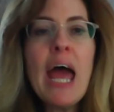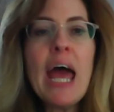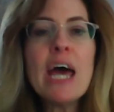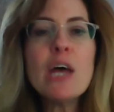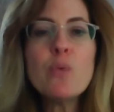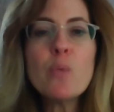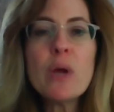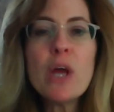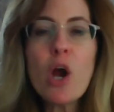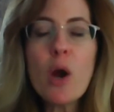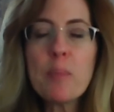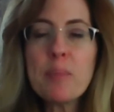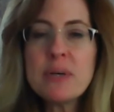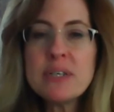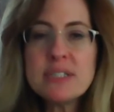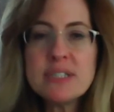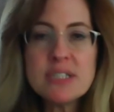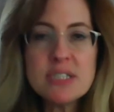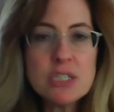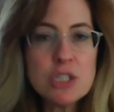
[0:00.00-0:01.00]
And we are
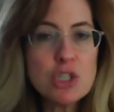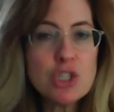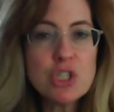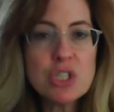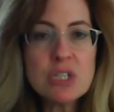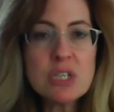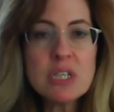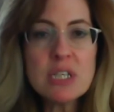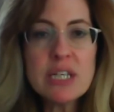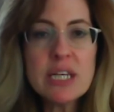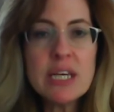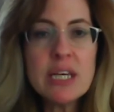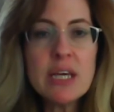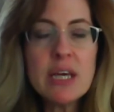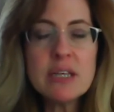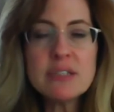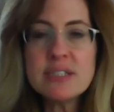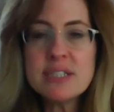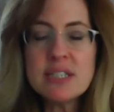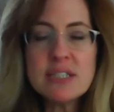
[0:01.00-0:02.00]

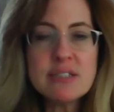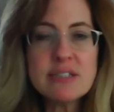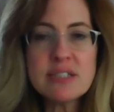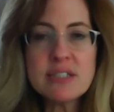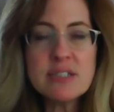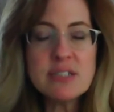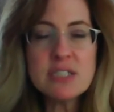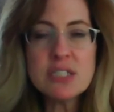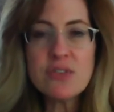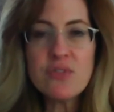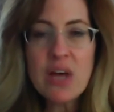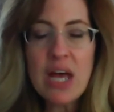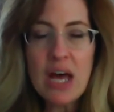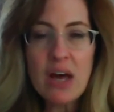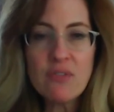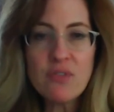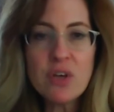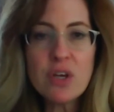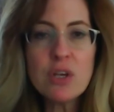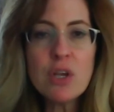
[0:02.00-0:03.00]
positionally citizens of
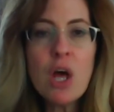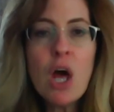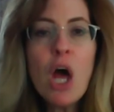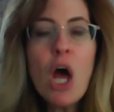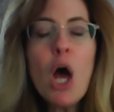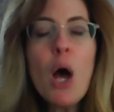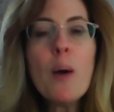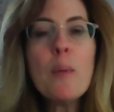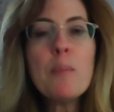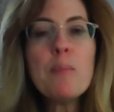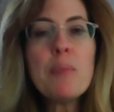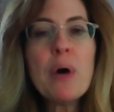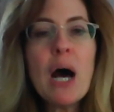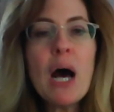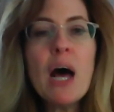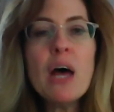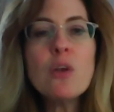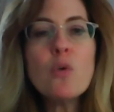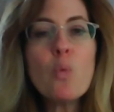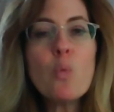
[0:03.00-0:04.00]
heaven
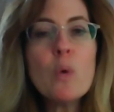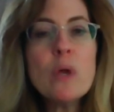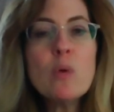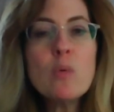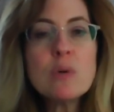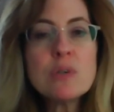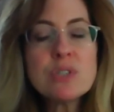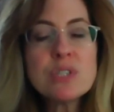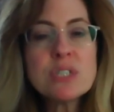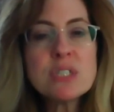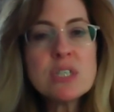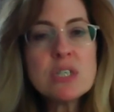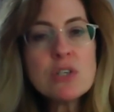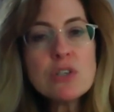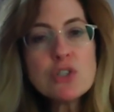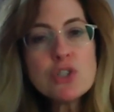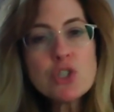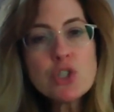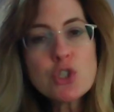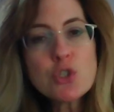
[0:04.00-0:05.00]
but we will
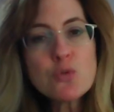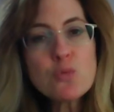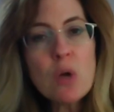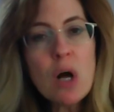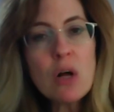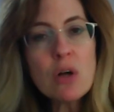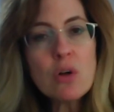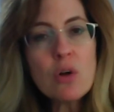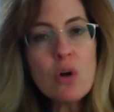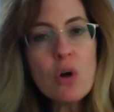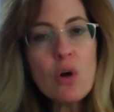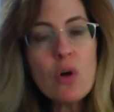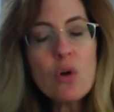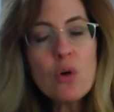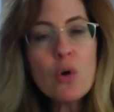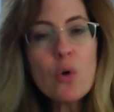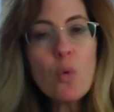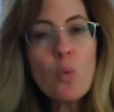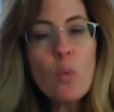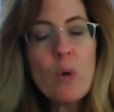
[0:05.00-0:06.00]
still
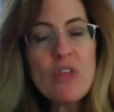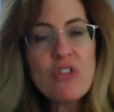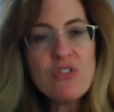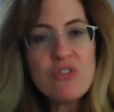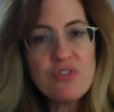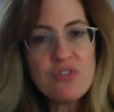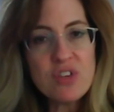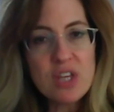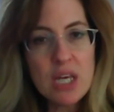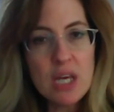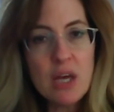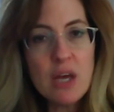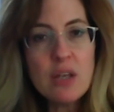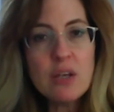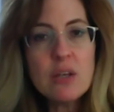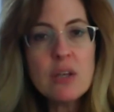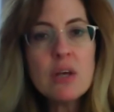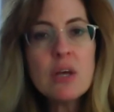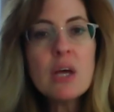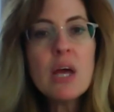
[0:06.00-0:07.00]
struggle with
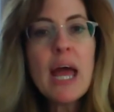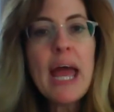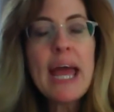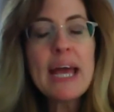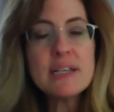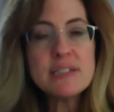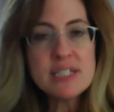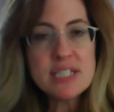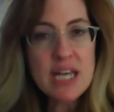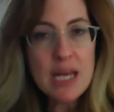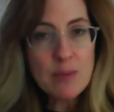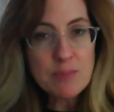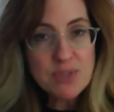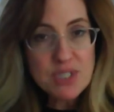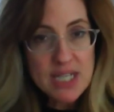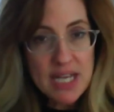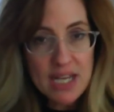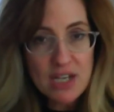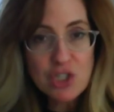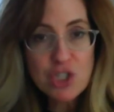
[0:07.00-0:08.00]
sin and
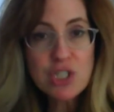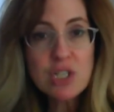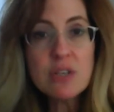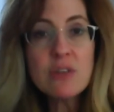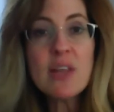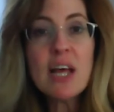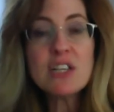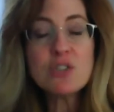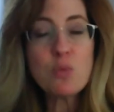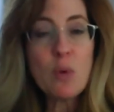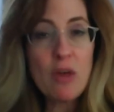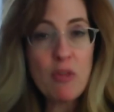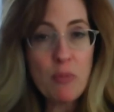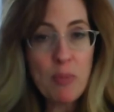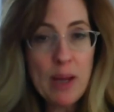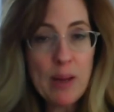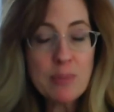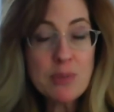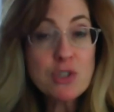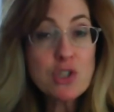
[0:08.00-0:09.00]
temptation. That's why the
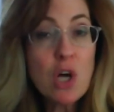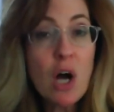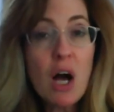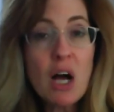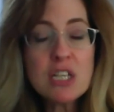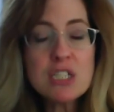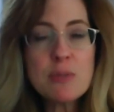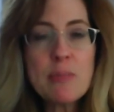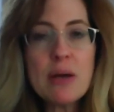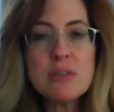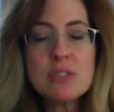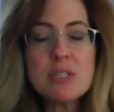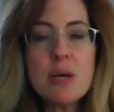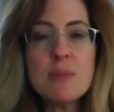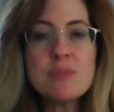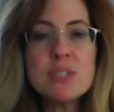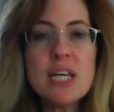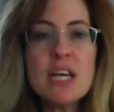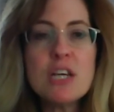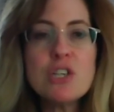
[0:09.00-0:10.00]
Bible talks about
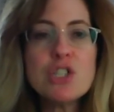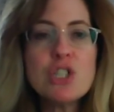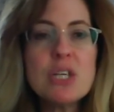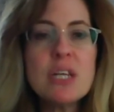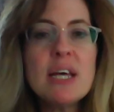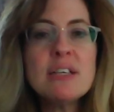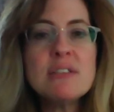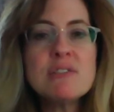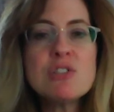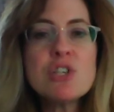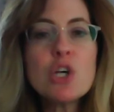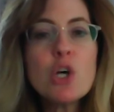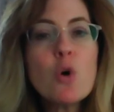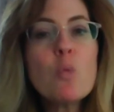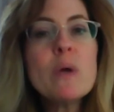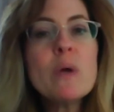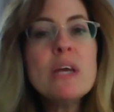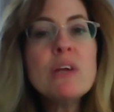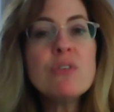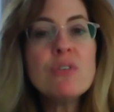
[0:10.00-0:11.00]
temptation until
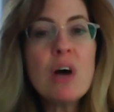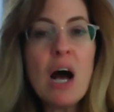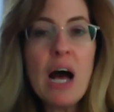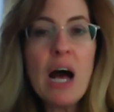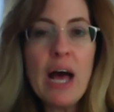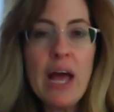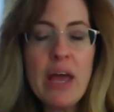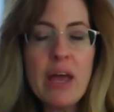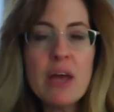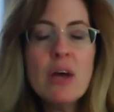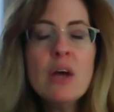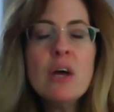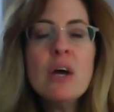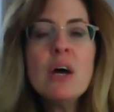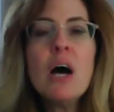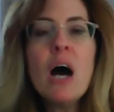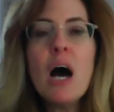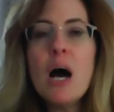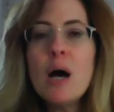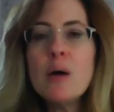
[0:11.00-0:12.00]
we die.
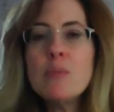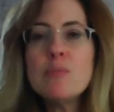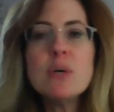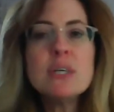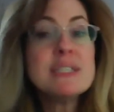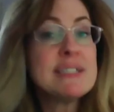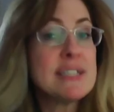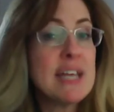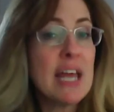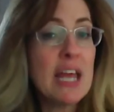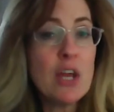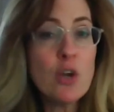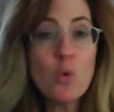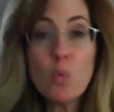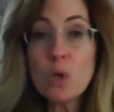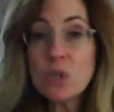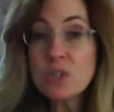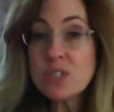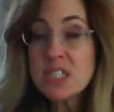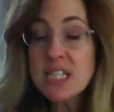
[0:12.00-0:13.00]
Um, Satan
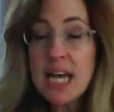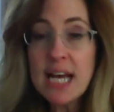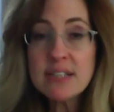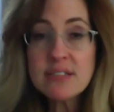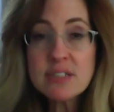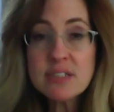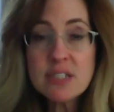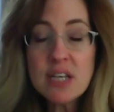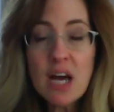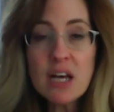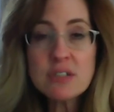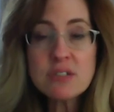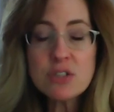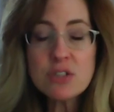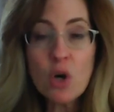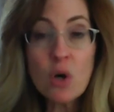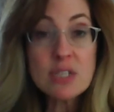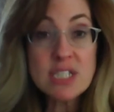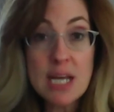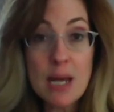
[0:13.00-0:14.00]
will test us
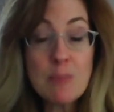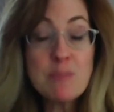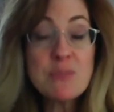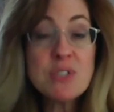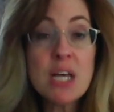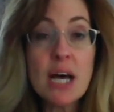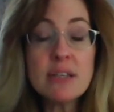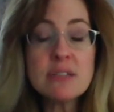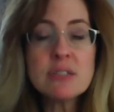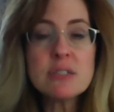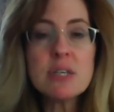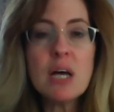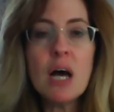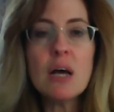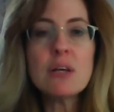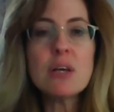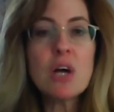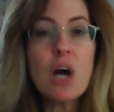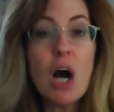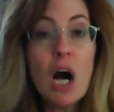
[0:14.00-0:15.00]
or tempt us.
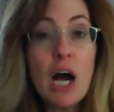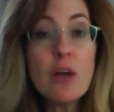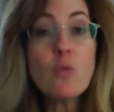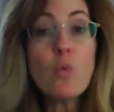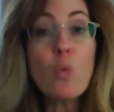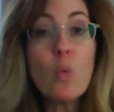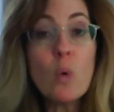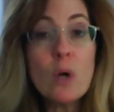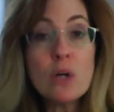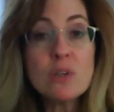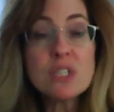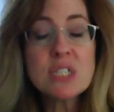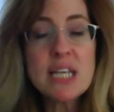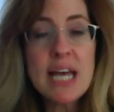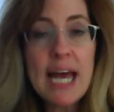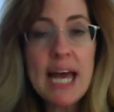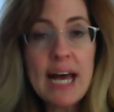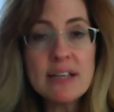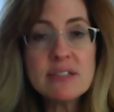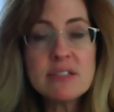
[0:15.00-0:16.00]
Uh, God will
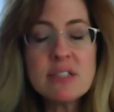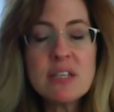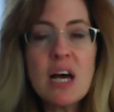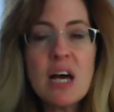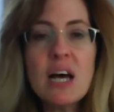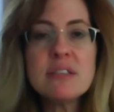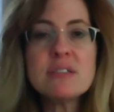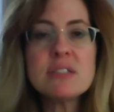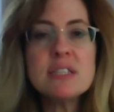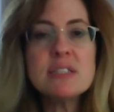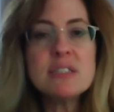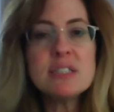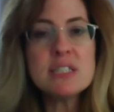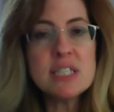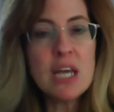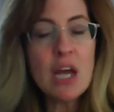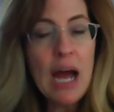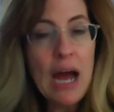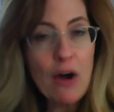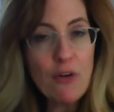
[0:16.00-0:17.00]
test us and
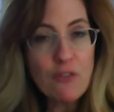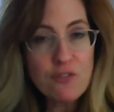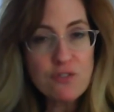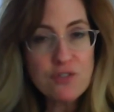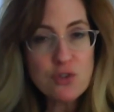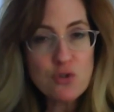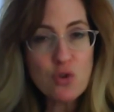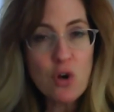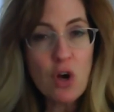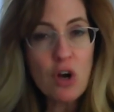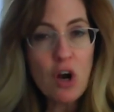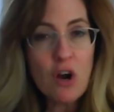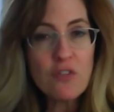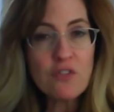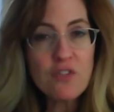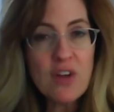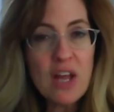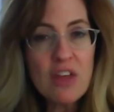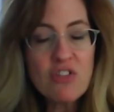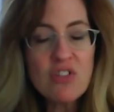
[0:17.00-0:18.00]
see how strong our
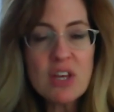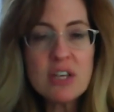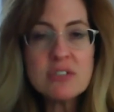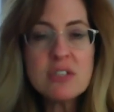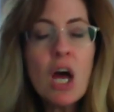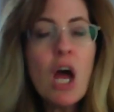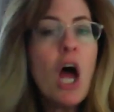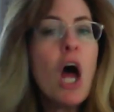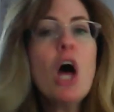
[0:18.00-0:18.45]
faith is.